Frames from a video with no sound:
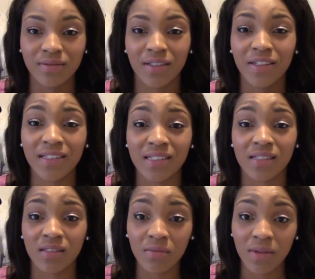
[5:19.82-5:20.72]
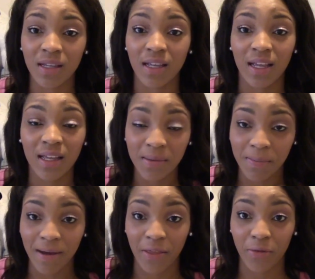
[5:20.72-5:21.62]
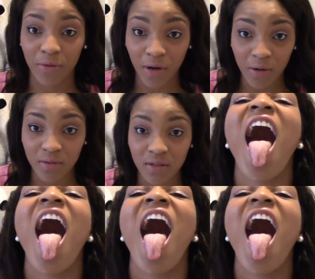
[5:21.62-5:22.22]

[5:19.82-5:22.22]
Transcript: There is something in my throat.